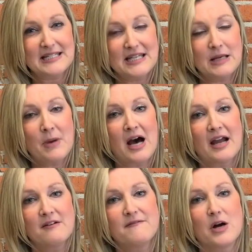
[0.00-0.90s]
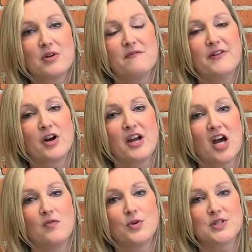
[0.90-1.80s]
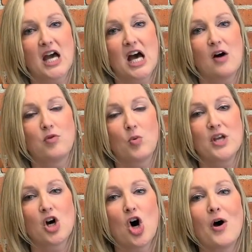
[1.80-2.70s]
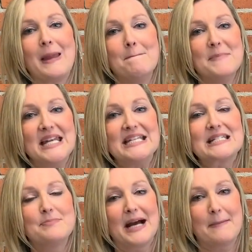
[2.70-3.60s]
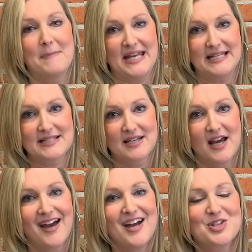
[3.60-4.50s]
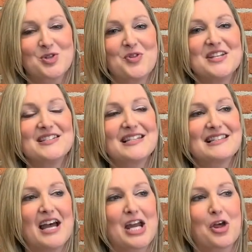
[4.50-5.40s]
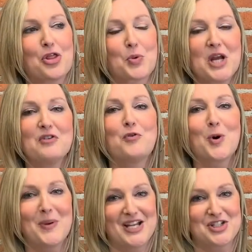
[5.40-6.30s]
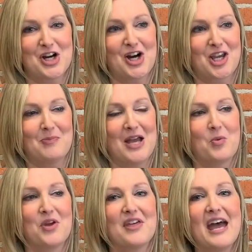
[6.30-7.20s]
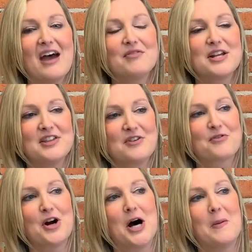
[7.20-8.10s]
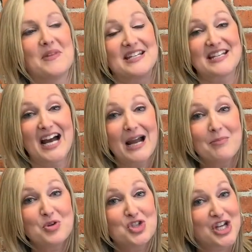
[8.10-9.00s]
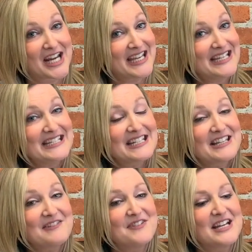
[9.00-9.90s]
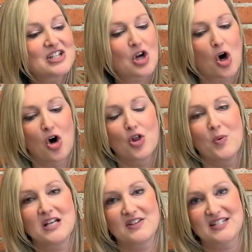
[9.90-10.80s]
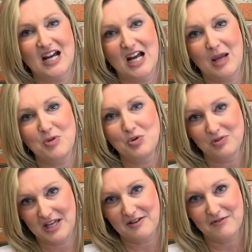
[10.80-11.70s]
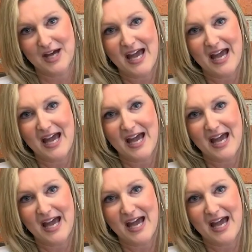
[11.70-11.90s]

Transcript: team, I have found it very helpful to have what we call a minute by minute. So this is like a 3 to 4 page document with everything from the time you check into the event all the way to the time you leave.